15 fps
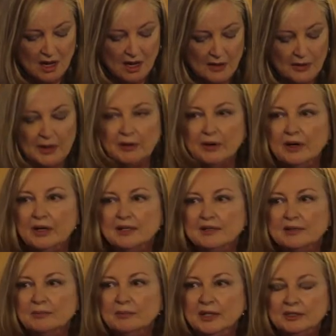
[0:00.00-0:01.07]
There
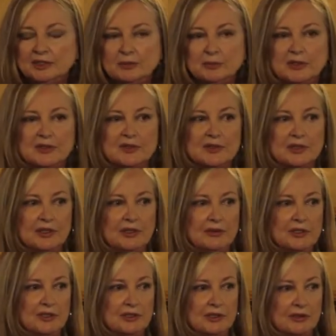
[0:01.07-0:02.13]
is much
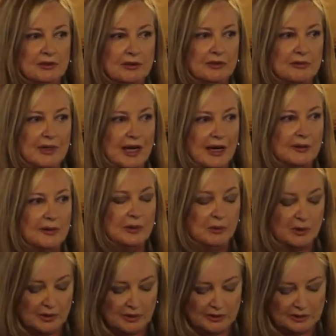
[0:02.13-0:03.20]
persecution throughout the
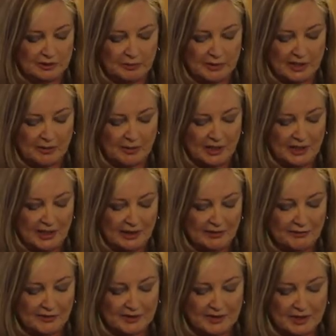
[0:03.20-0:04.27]
world, but I want to
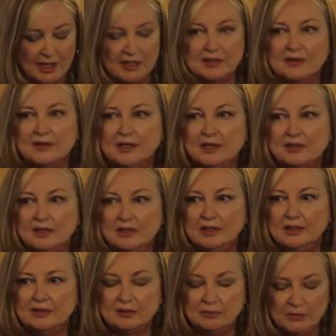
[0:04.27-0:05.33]
emphasize that this
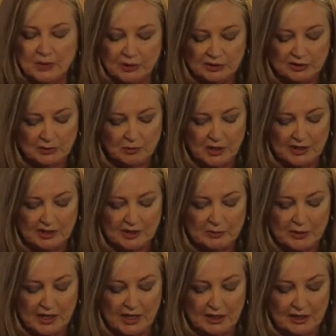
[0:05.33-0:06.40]
is most
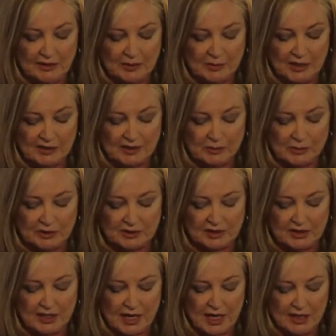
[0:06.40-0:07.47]
widespread in the Muslim world
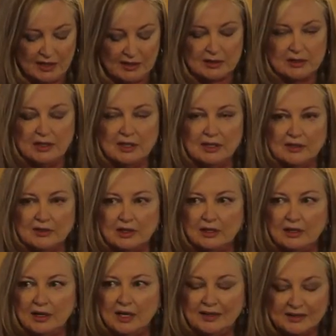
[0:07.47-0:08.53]
today. It is
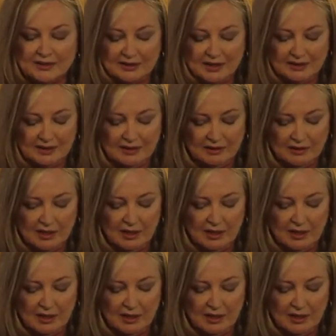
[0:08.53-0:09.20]
an ascendant